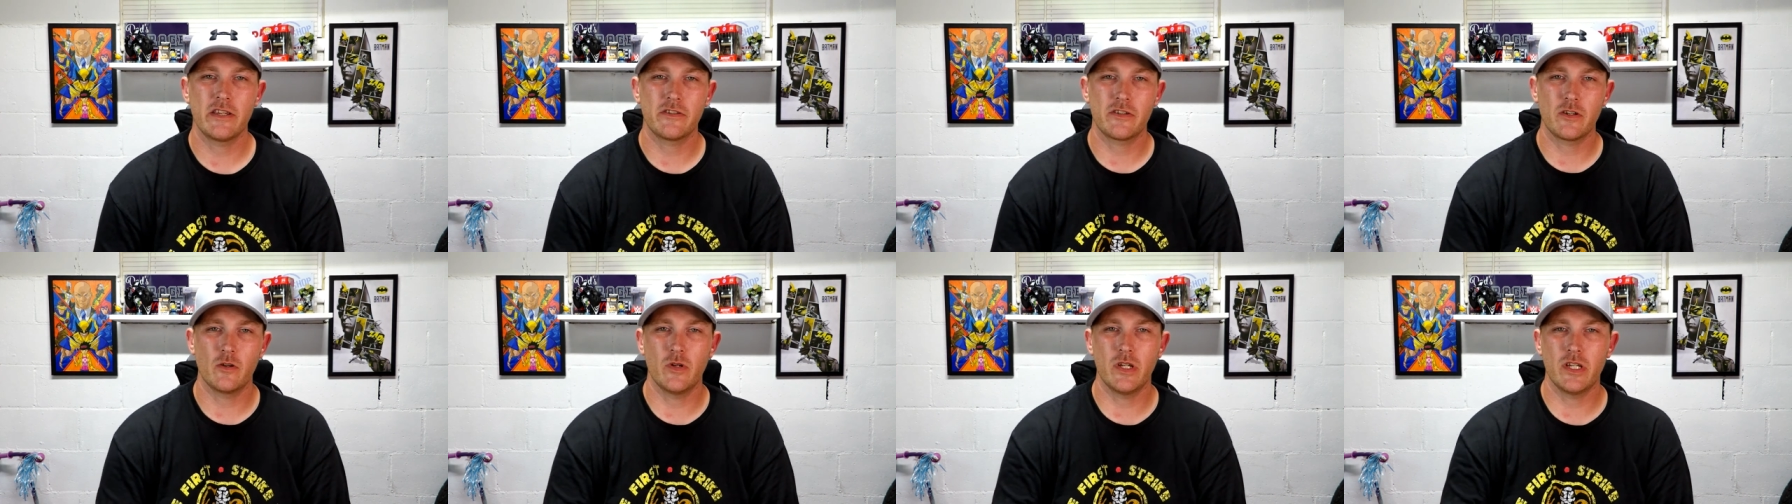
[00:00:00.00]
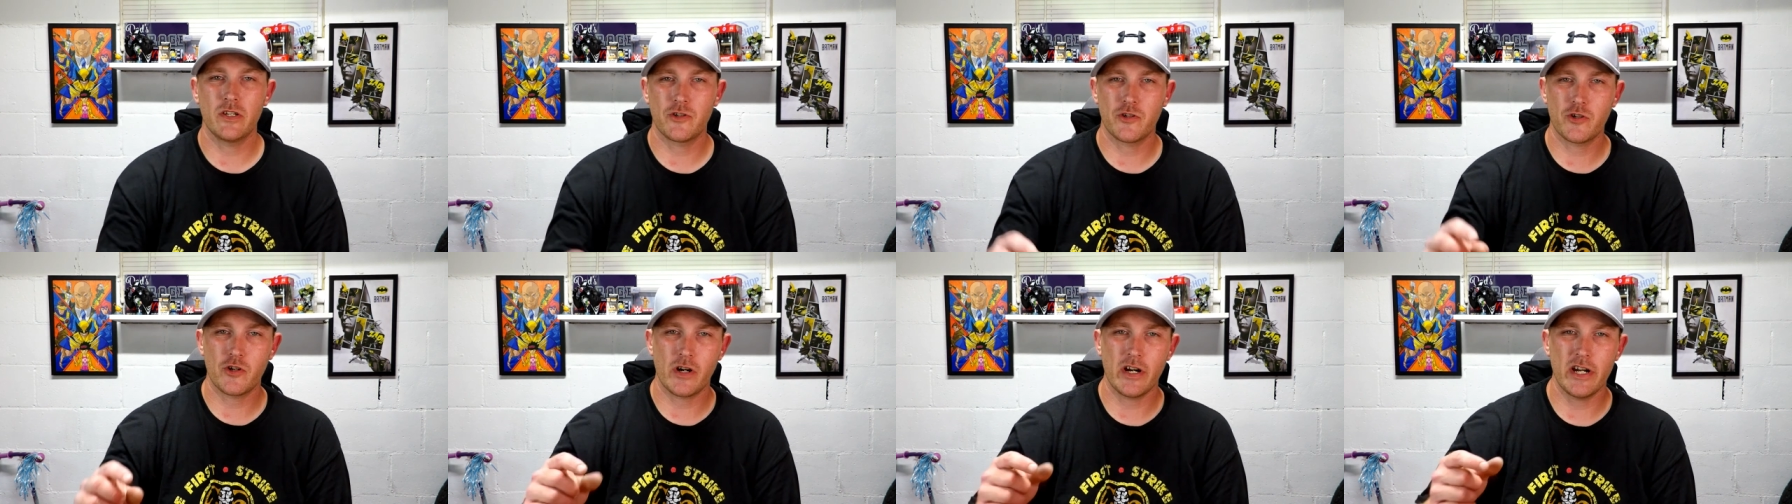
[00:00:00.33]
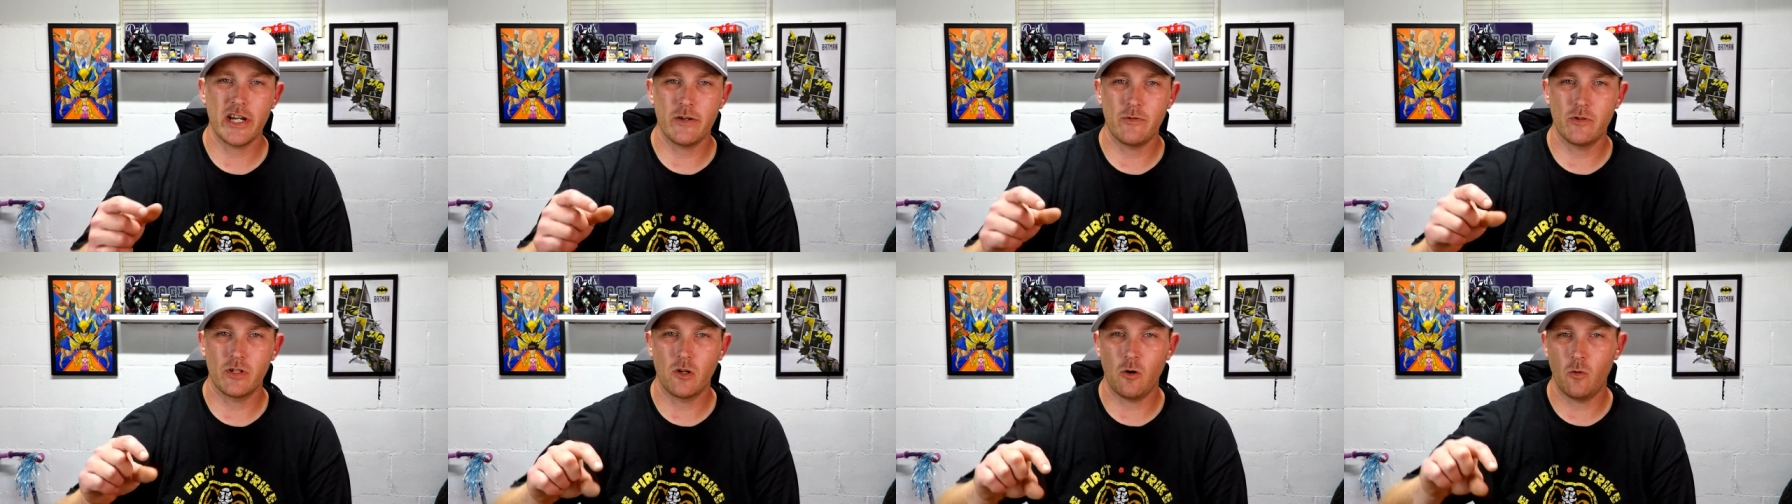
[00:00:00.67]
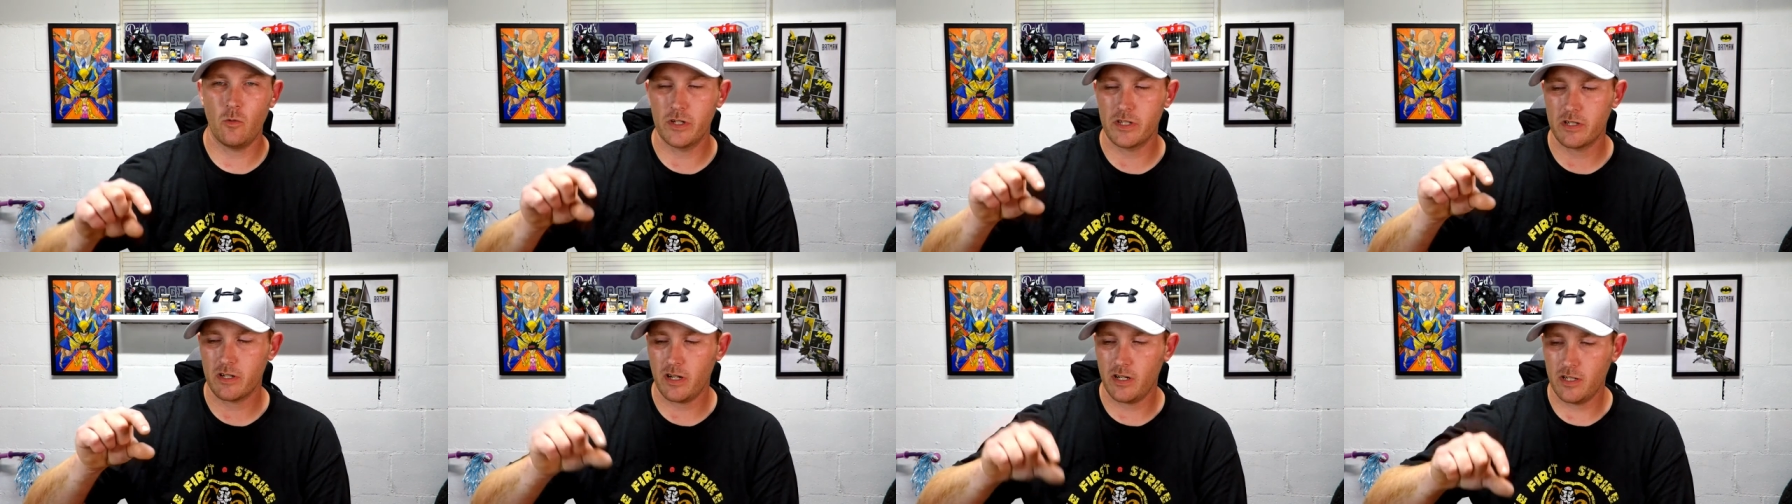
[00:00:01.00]
so his tray would
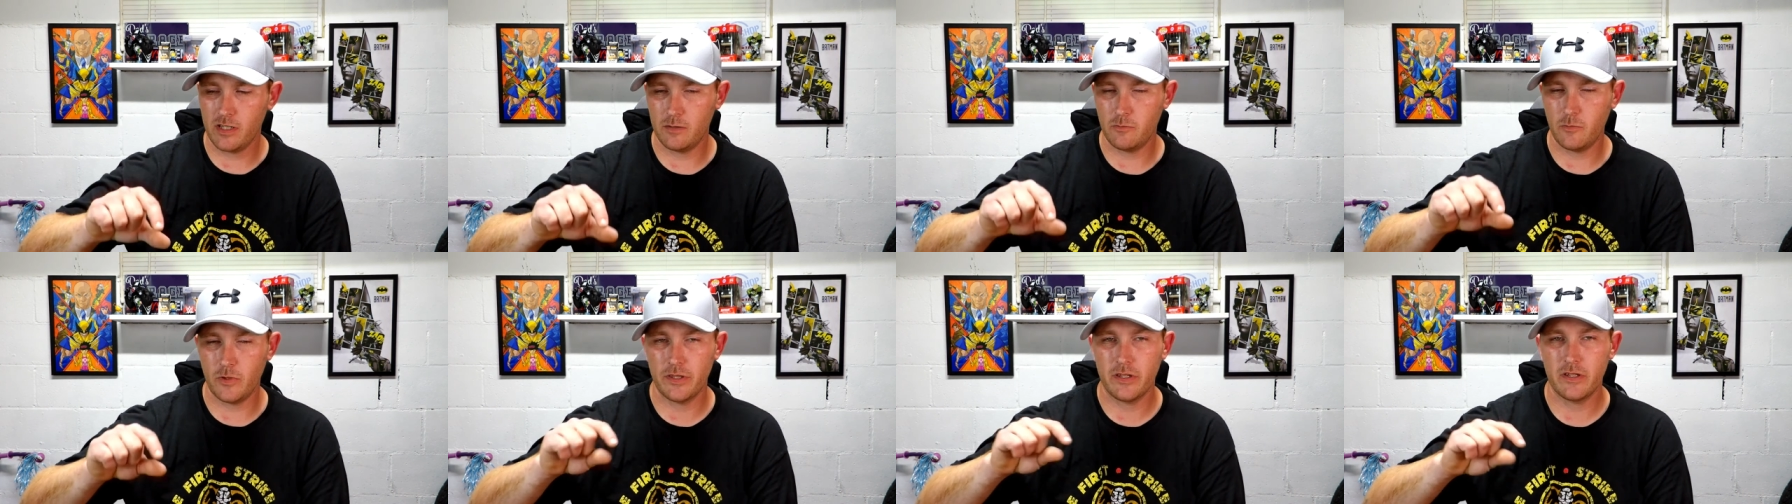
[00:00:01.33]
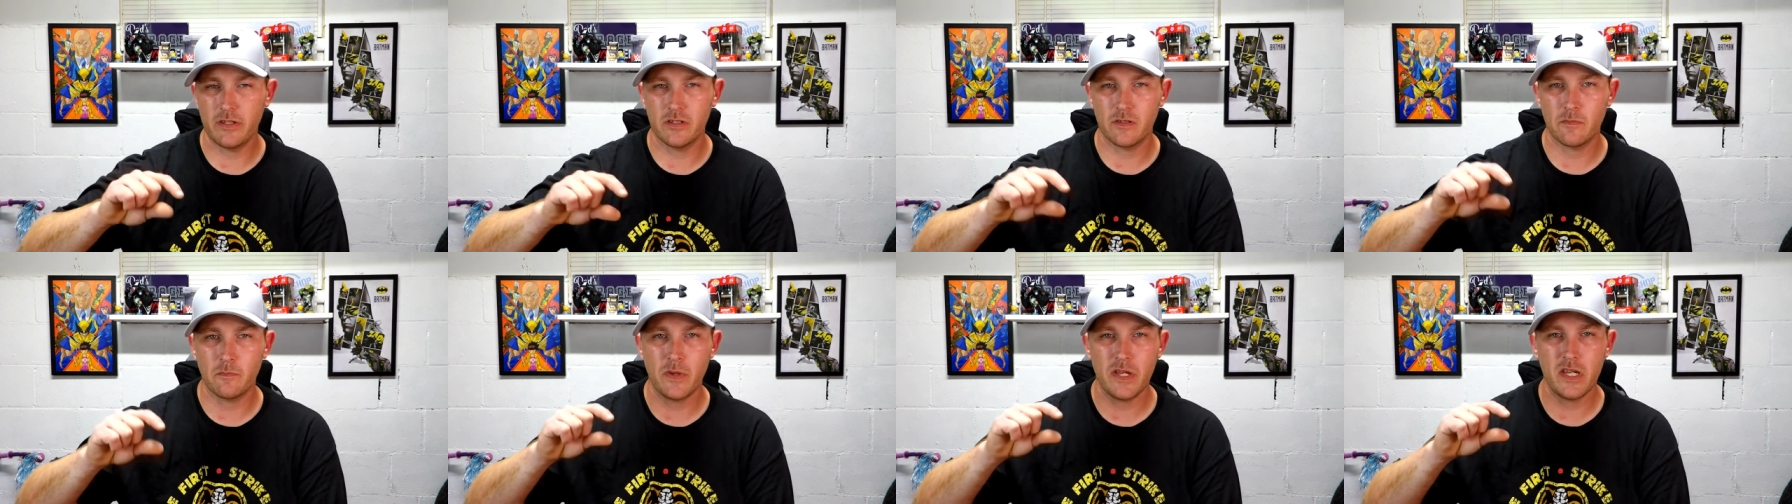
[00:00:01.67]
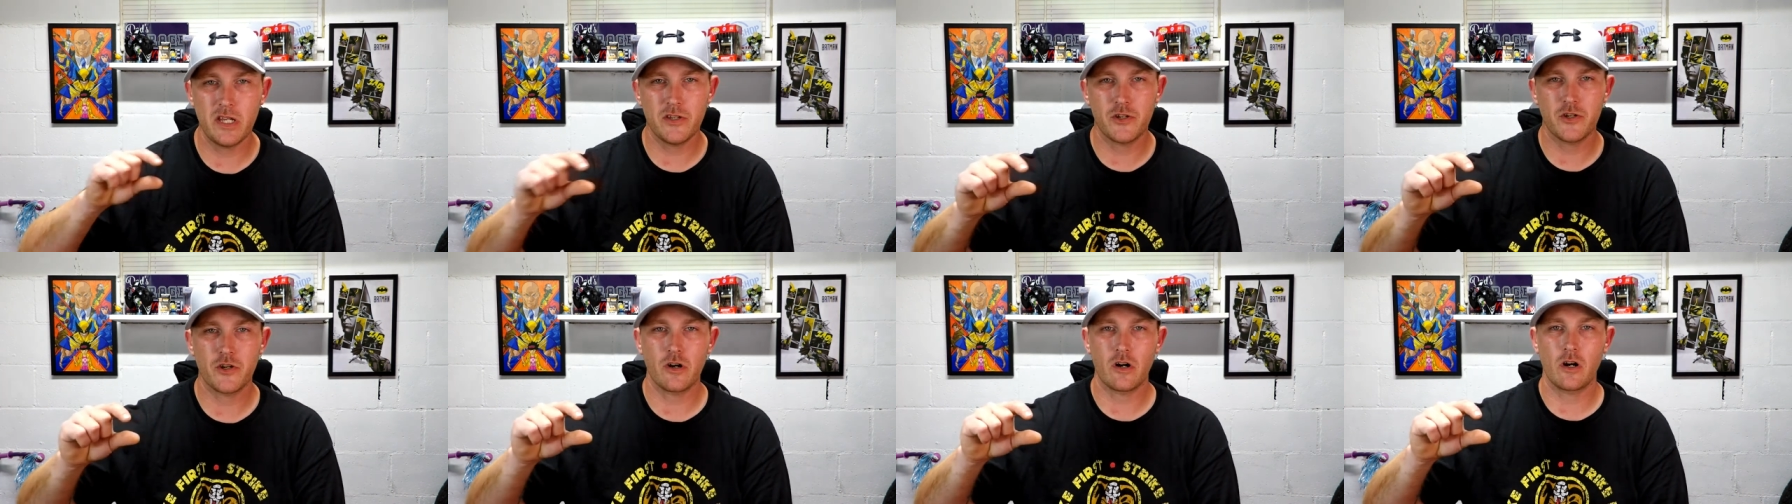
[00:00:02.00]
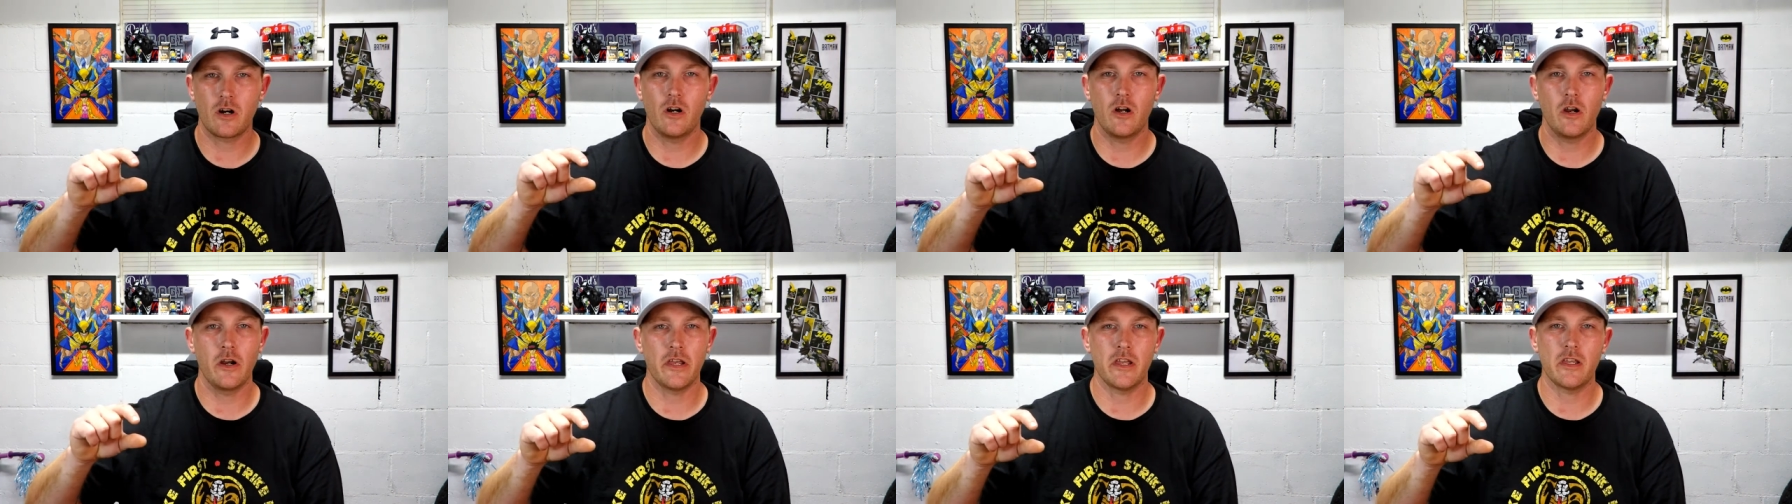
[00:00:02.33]
always come with his
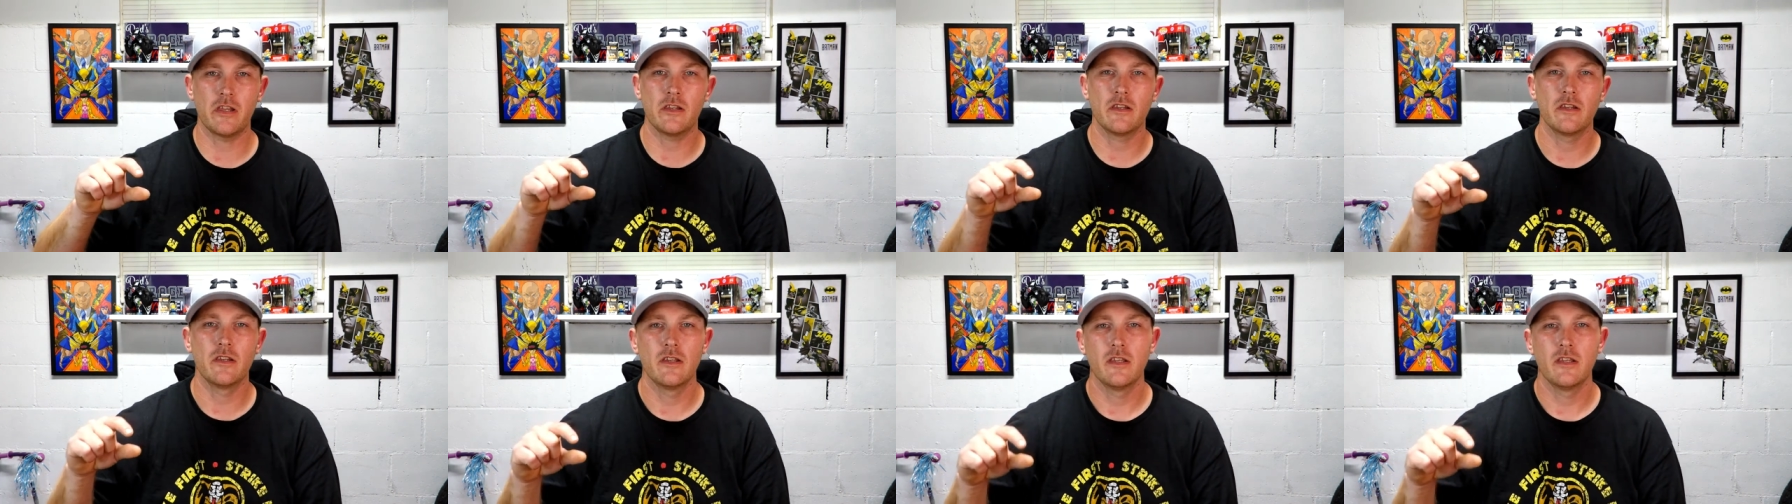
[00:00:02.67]
picture on it,